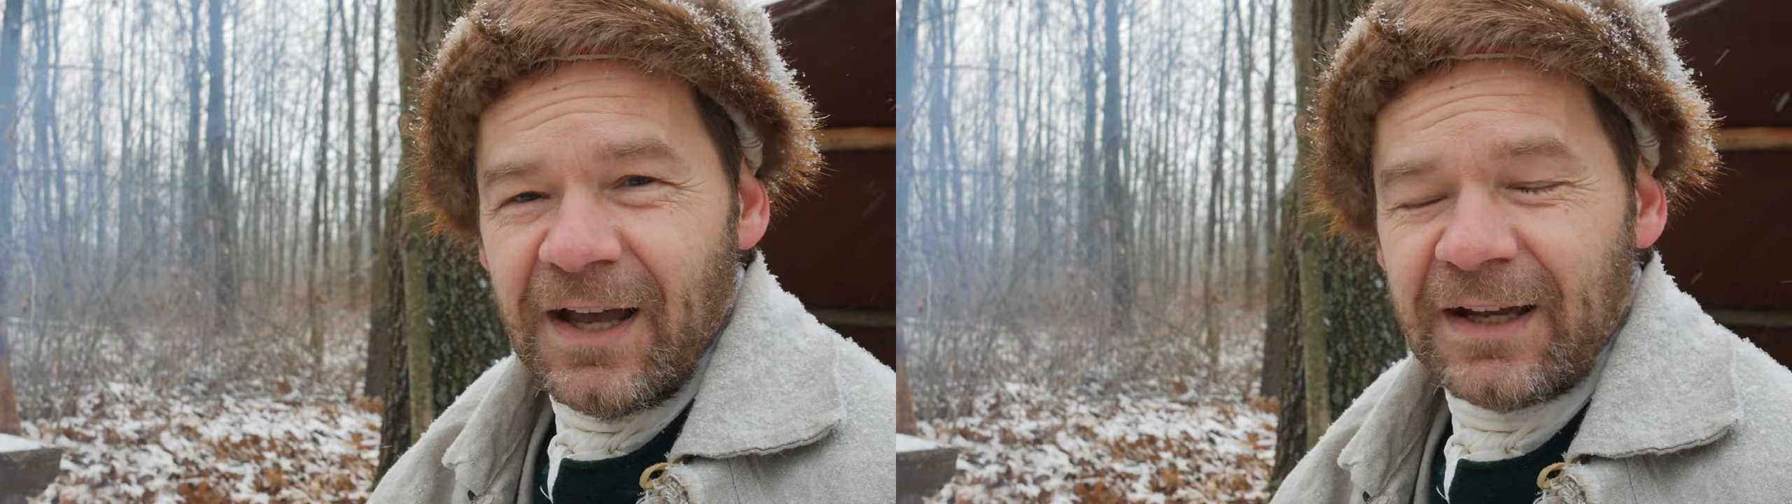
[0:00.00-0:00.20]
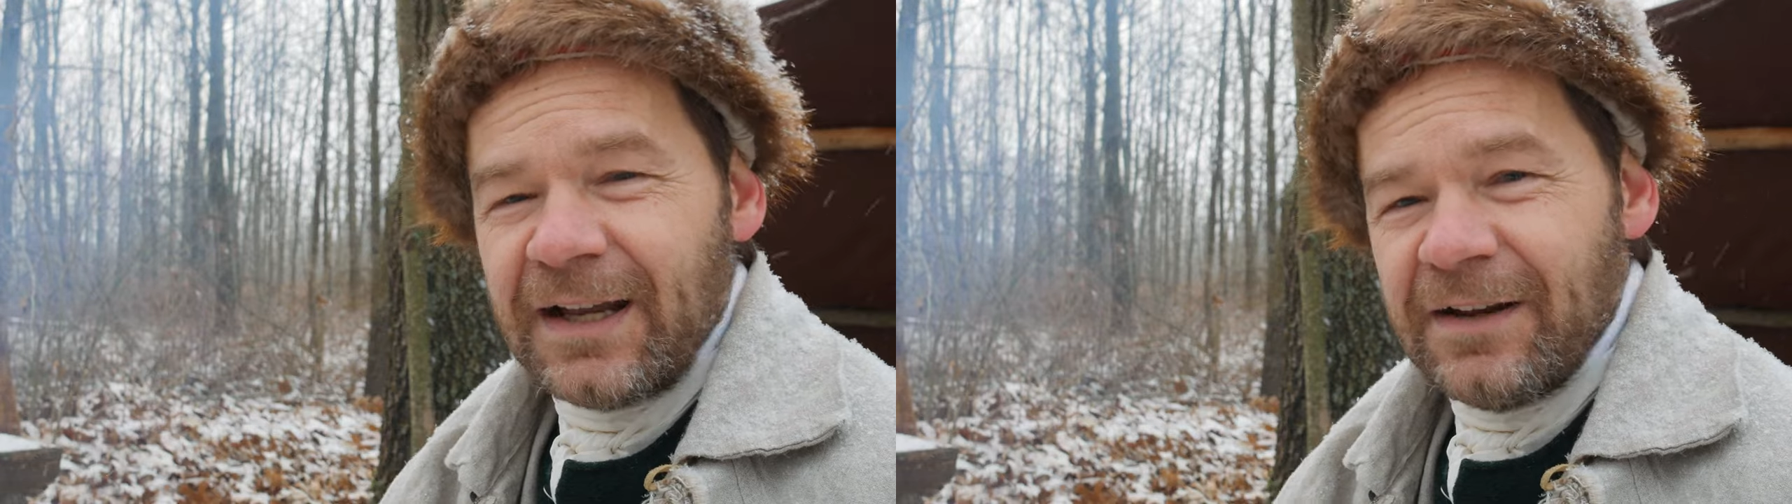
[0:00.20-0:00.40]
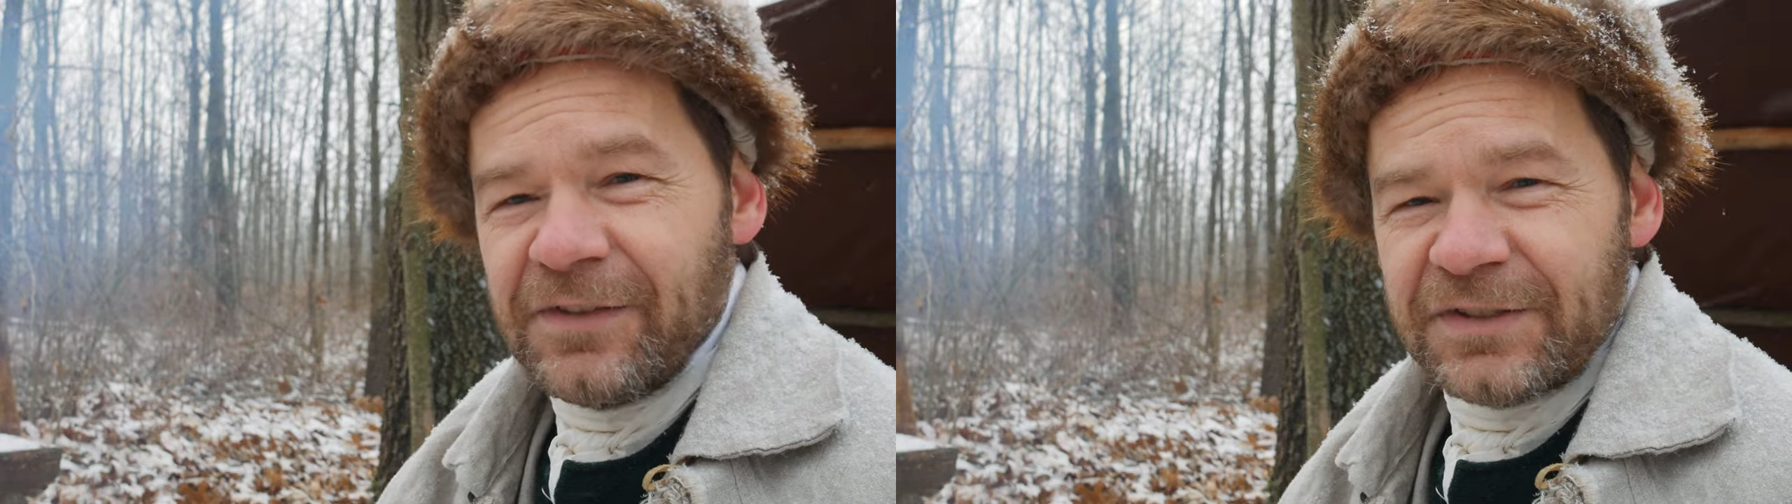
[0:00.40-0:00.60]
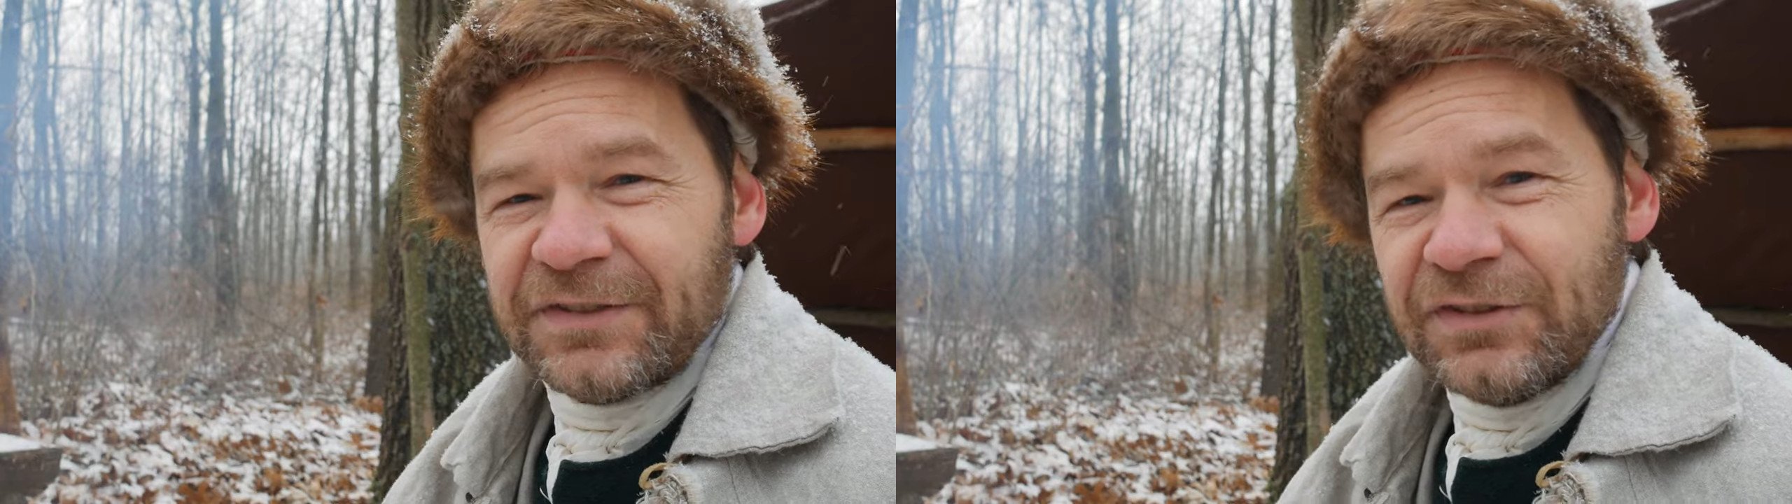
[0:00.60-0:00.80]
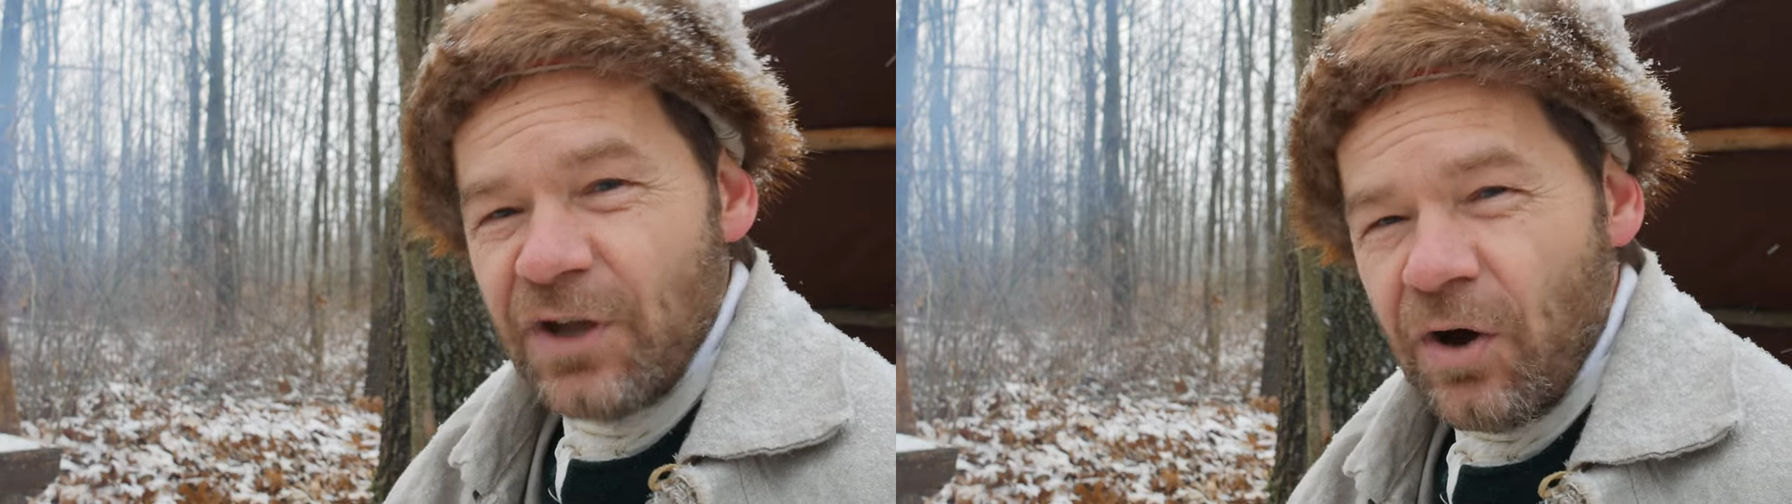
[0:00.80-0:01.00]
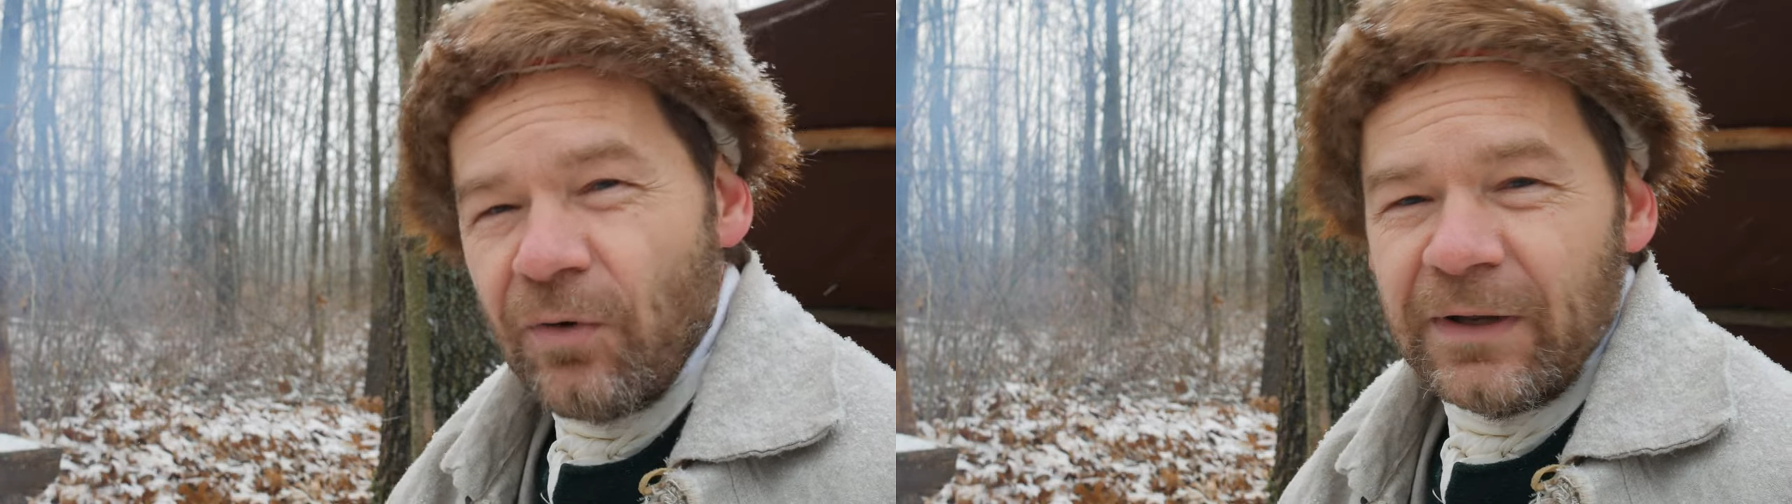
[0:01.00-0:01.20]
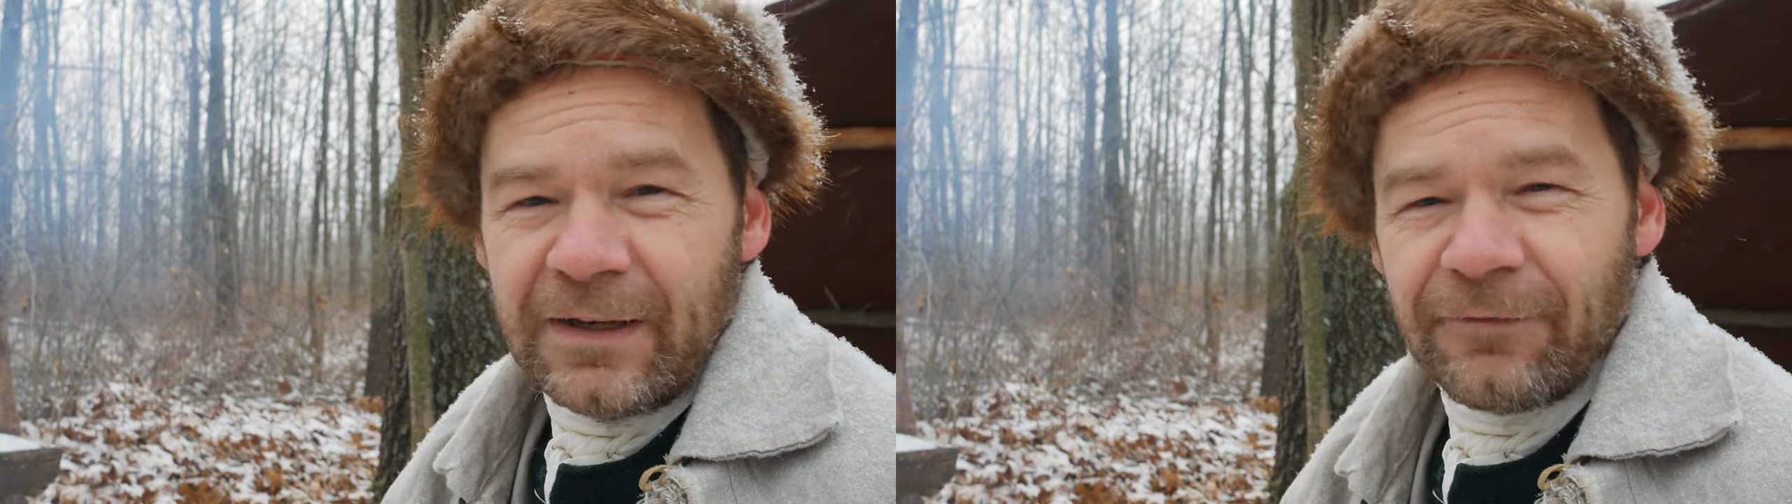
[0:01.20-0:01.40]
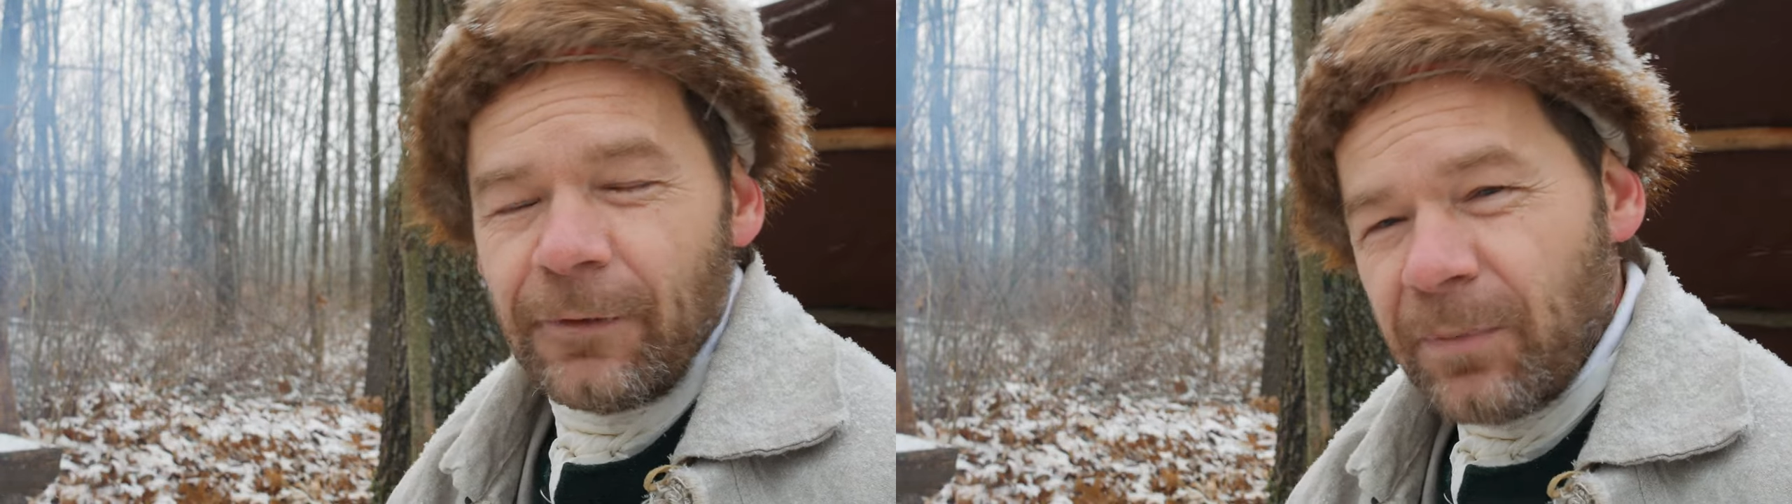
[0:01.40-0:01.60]
uh, kind of the snow in
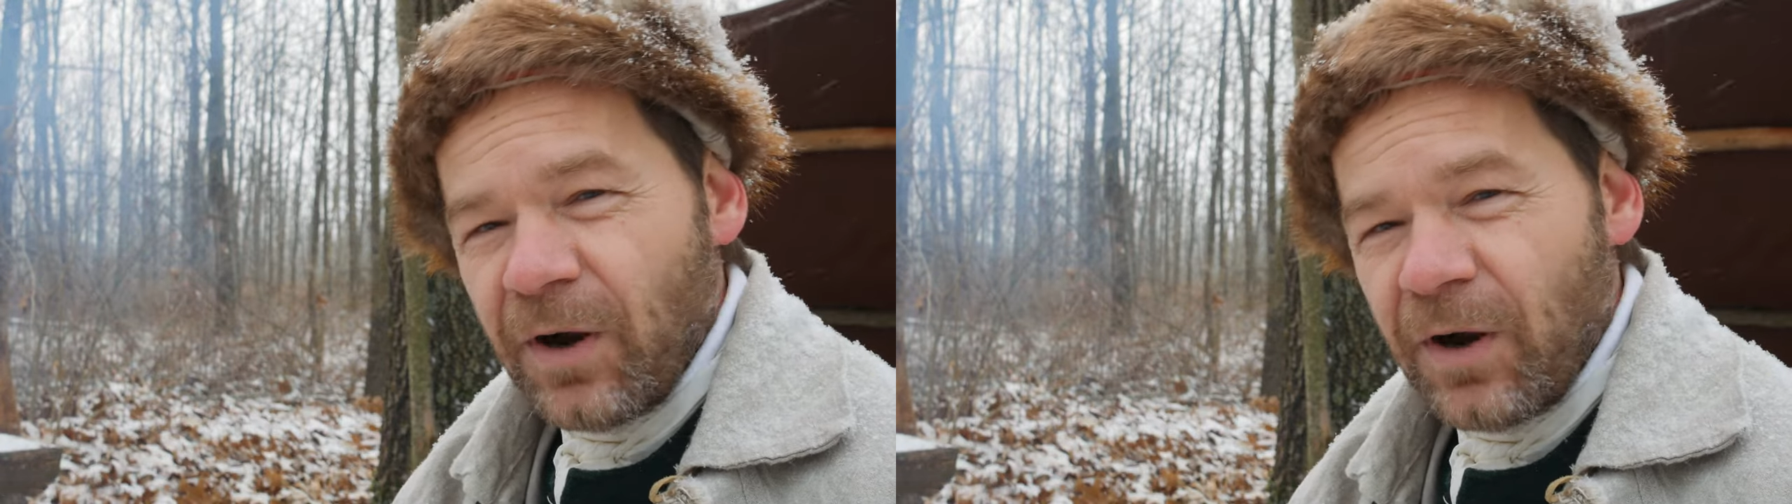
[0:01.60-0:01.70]
different